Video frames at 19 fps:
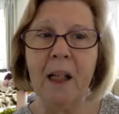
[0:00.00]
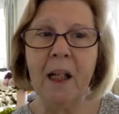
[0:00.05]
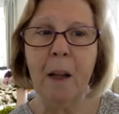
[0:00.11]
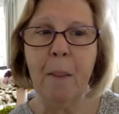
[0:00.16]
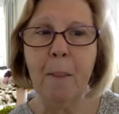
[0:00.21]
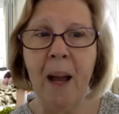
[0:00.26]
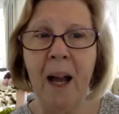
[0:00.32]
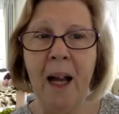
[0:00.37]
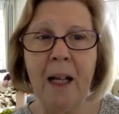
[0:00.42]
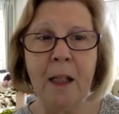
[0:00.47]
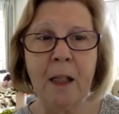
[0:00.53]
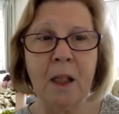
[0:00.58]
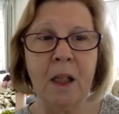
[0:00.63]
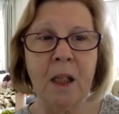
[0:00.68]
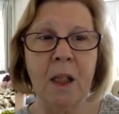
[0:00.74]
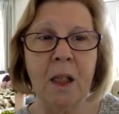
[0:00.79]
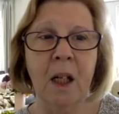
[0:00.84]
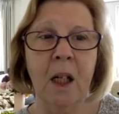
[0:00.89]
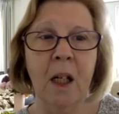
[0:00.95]
amount
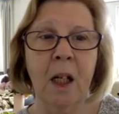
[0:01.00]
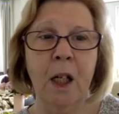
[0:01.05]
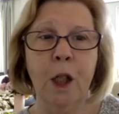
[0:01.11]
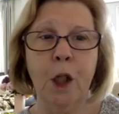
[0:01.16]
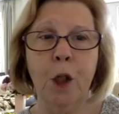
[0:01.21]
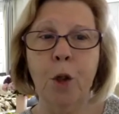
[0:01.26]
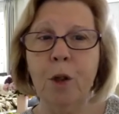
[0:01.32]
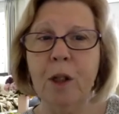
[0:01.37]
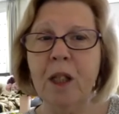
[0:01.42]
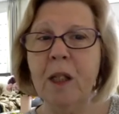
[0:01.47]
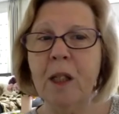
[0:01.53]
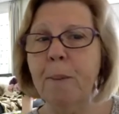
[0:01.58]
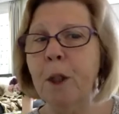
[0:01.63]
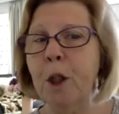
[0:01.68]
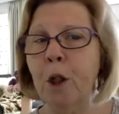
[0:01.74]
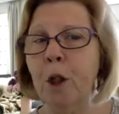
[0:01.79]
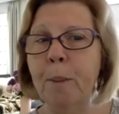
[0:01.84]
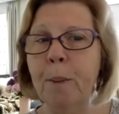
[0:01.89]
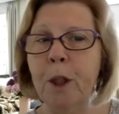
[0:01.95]
to a
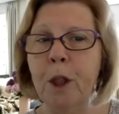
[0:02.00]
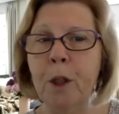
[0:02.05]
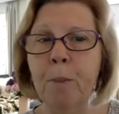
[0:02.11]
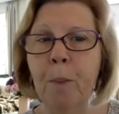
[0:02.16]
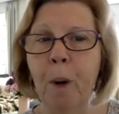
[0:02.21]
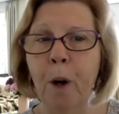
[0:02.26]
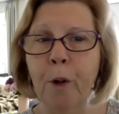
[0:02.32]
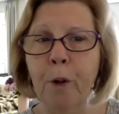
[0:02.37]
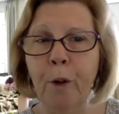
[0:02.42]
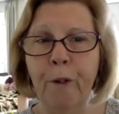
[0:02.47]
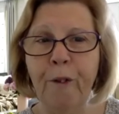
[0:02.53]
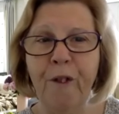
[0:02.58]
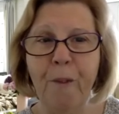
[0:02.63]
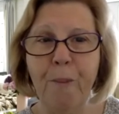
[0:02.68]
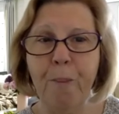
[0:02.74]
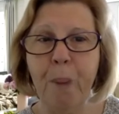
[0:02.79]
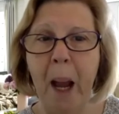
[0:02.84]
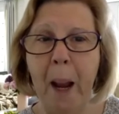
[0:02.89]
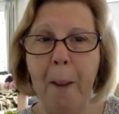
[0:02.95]
subscription model
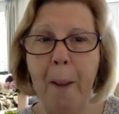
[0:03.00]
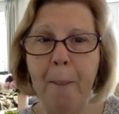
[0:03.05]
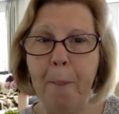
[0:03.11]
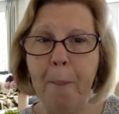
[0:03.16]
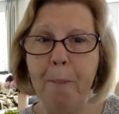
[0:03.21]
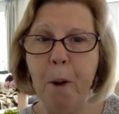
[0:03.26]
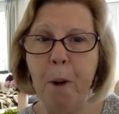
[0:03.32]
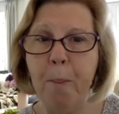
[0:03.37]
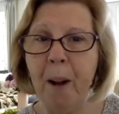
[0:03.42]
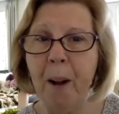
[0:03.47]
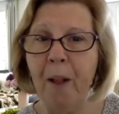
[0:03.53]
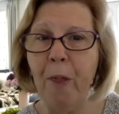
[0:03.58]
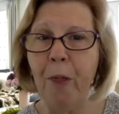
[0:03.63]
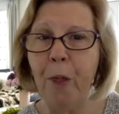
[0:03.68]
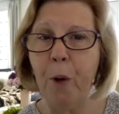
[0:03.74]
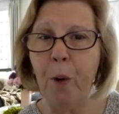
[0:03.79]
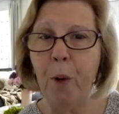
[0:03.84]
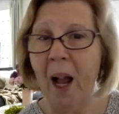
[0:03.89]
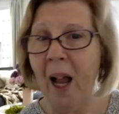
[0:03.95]
for payment per month
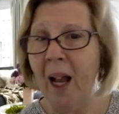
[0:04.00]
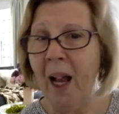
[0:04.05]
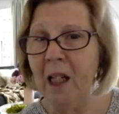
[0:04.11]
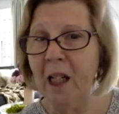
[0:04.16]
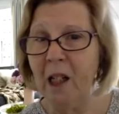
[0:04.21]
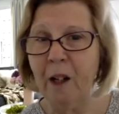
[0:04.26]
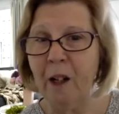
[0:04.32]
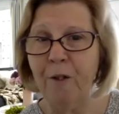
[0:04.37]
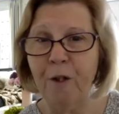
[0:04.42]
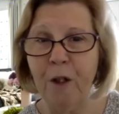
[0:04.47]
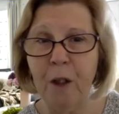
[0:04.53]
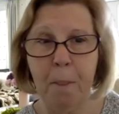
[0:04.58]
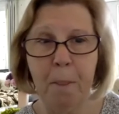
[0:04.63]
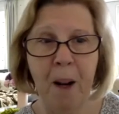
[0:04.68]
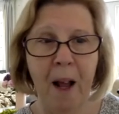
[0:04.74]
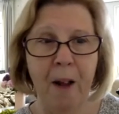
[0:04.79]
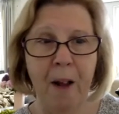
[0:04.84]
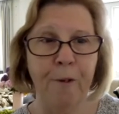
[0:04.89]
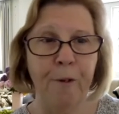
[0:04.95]
or annually for the
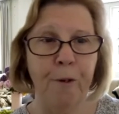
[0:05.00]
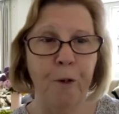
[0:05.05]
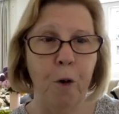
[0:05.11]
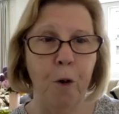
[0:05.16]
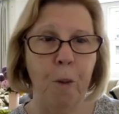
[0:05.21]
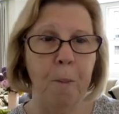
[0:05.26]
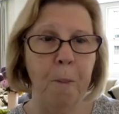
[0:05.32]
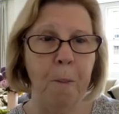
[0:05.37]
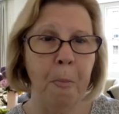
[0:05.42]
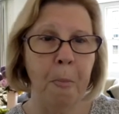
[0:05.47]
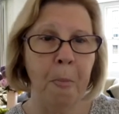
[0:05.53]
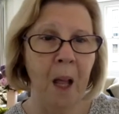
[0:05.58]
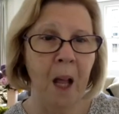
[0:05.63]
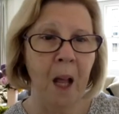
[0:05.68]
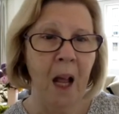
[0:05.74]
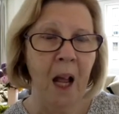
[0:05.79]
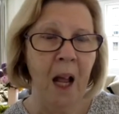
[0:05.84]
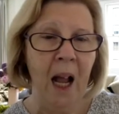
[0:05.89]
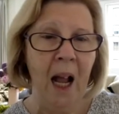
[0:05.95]
platform.
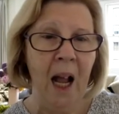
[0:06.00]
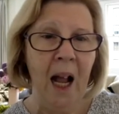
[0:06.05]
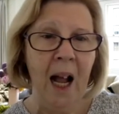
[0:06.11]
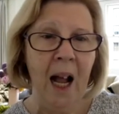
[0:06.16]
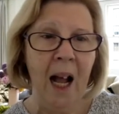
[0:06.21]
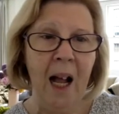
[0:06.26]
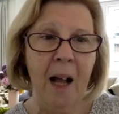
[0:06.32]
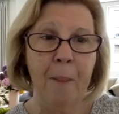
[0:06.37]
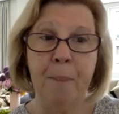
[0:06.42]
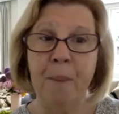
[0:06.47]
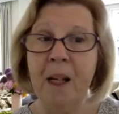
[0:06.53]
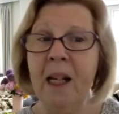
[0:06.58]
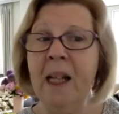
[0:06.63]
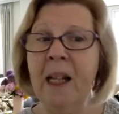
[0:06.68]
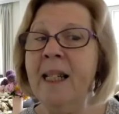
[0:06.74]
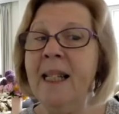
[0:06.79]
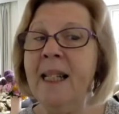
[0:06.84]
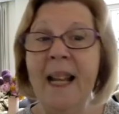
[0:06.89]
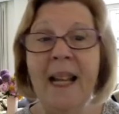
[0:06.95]

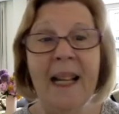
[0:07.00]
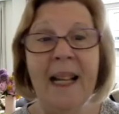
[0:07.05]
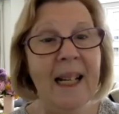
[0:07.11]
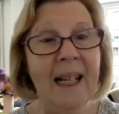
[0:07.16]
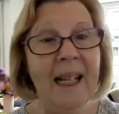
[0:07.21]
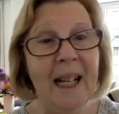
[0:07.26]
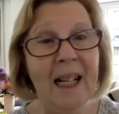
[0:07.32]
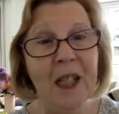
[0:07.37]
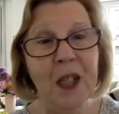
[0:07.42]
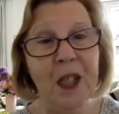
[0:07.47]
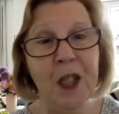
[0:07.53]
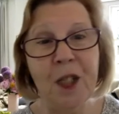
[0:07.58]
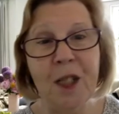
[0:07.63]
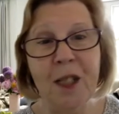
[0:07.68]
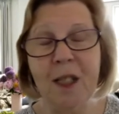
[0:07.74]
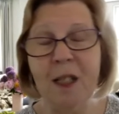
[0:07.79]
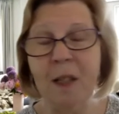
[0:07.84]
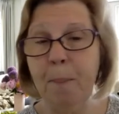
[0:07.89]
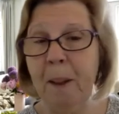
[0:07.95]
Internet connection
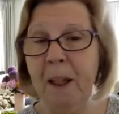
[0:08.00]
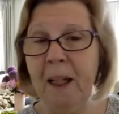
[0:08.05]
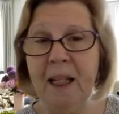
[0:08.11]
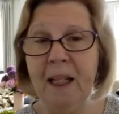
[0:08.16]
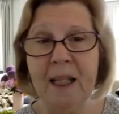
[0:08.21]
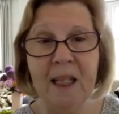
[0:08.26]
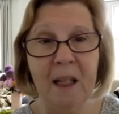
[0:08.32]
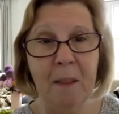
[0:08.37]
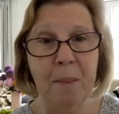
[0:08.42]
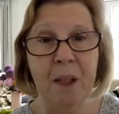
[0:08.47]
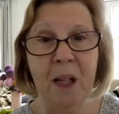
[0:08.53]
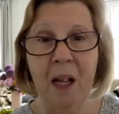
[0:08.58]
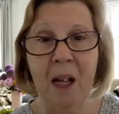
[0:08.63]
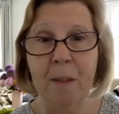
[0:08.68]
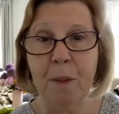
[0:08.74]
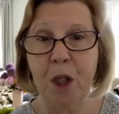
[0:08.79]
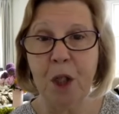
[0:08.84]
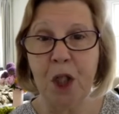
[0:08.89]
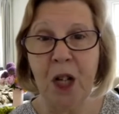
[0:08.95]
and speed are
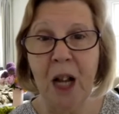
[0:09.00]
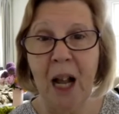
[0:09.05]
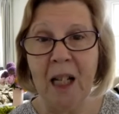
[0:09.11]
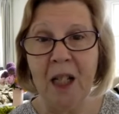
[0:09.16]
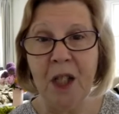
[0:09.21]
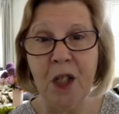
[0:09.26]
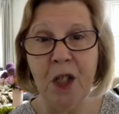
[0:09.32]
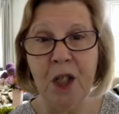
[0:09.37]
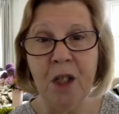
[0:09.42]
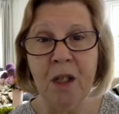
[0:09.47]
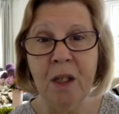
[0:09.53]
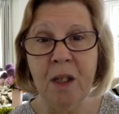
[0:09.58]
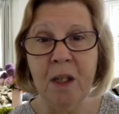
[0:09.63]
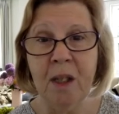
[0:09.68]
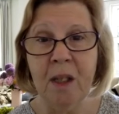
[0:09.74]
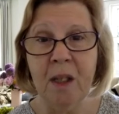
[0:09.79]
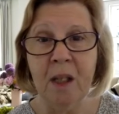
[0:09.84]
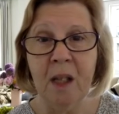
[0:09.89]
sometimes challenges.